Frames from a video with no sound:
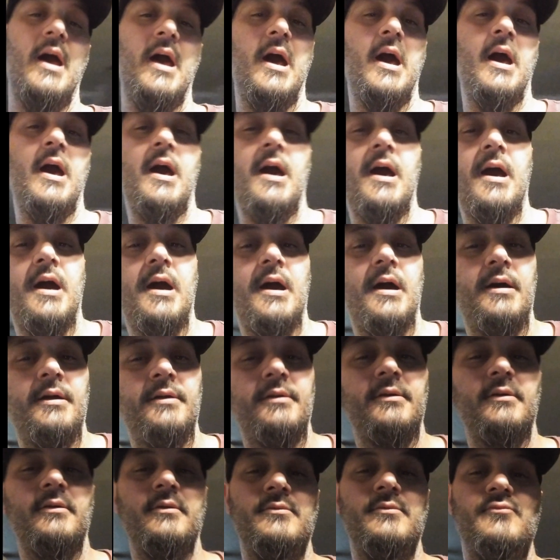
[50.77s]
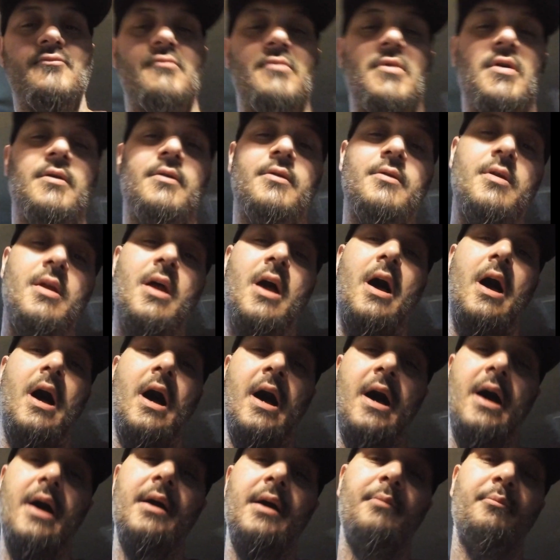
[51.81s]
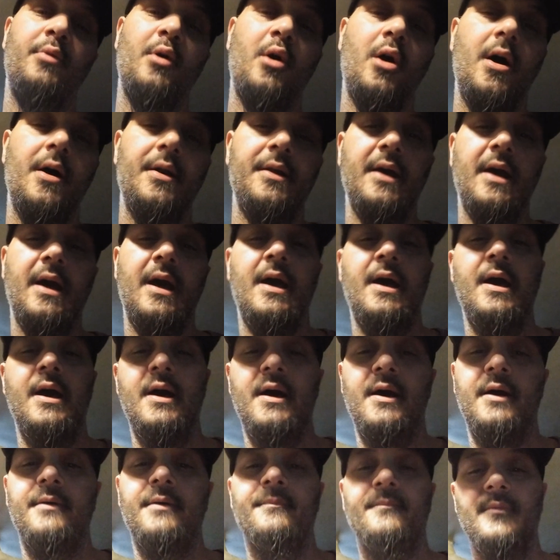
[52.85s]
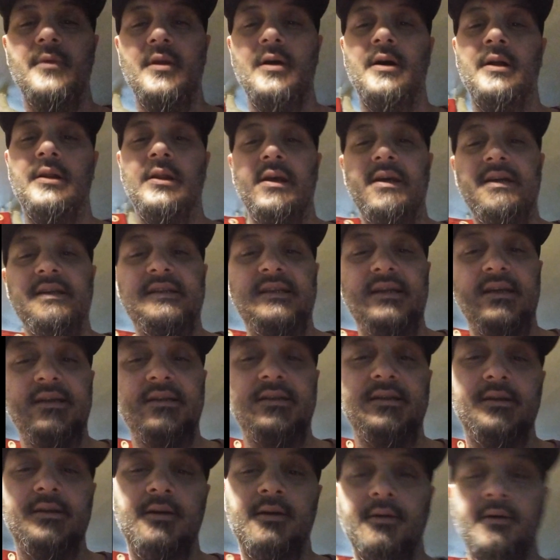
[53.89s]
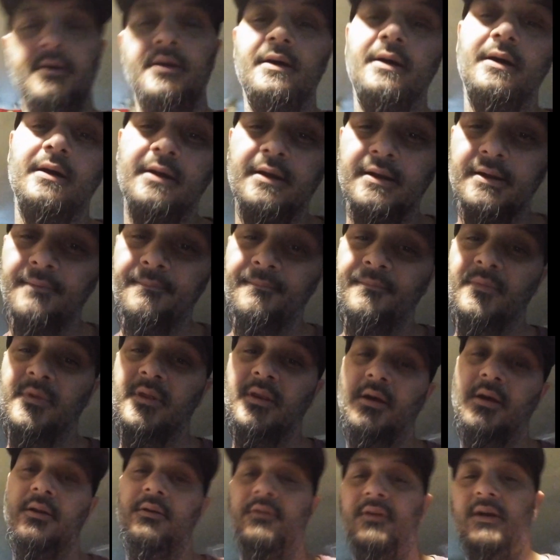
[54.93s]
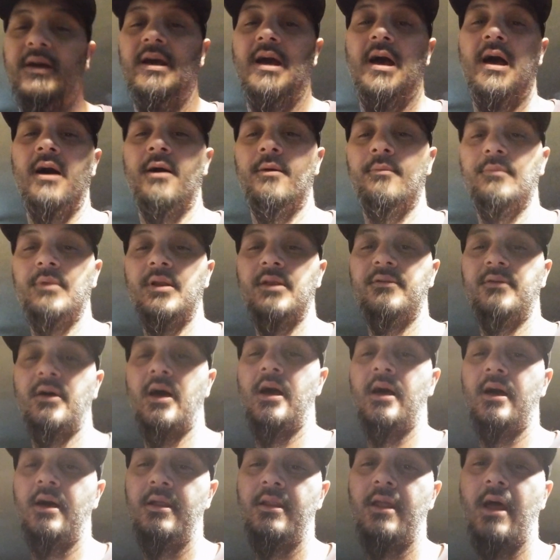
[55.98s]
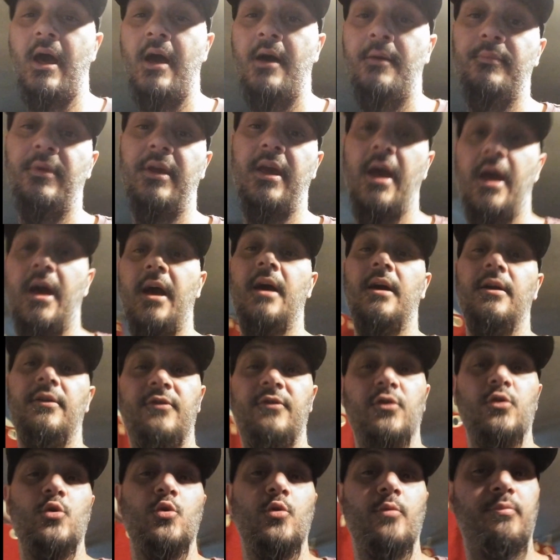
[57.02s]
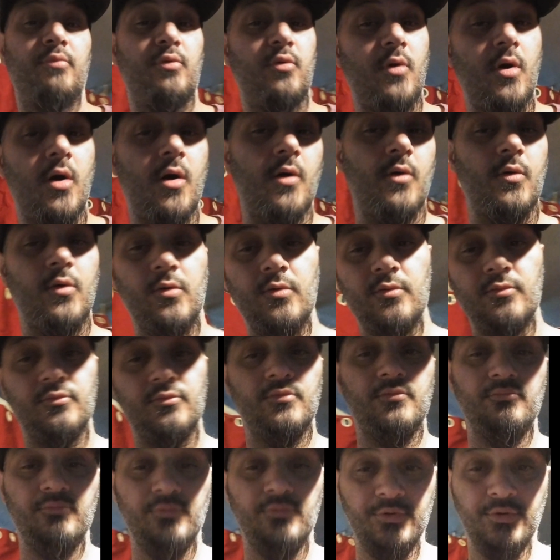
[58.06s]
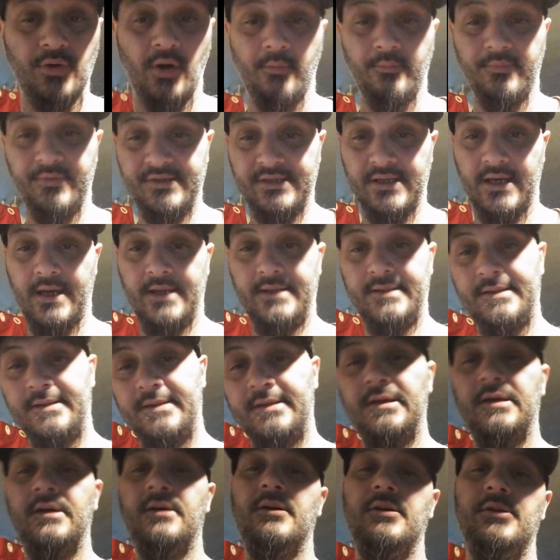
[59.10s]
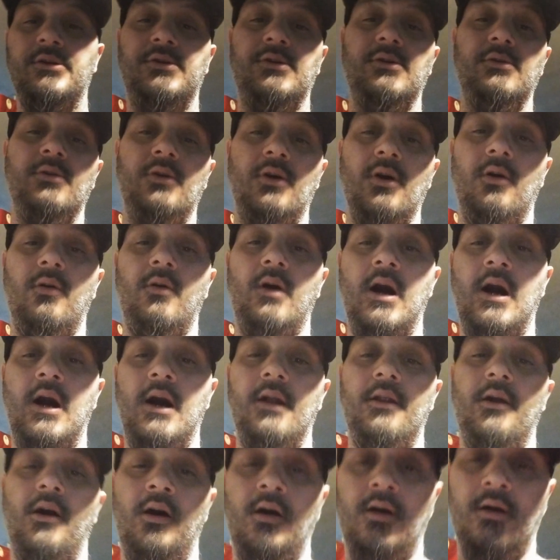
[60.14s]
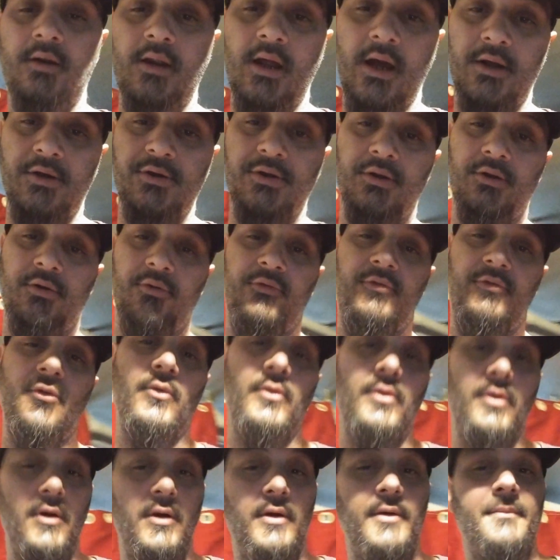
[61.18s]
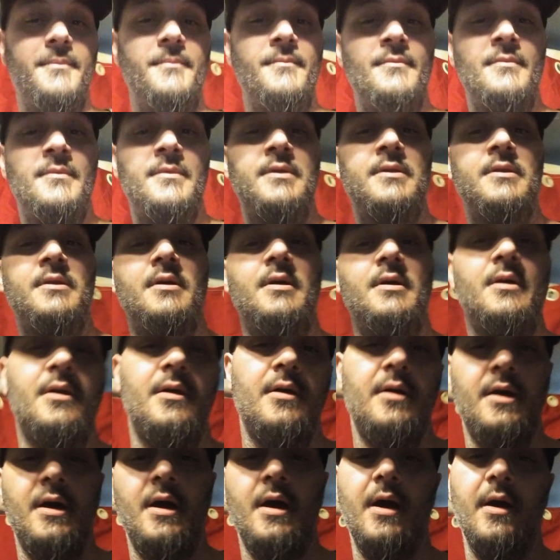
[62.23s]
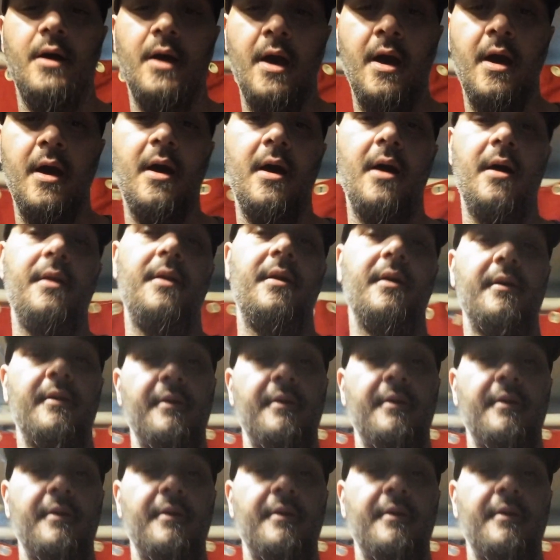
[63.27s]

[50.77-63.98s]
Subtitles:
and I bought a Alesis DM 10 MK2 Pro drum set to go on our national tour, and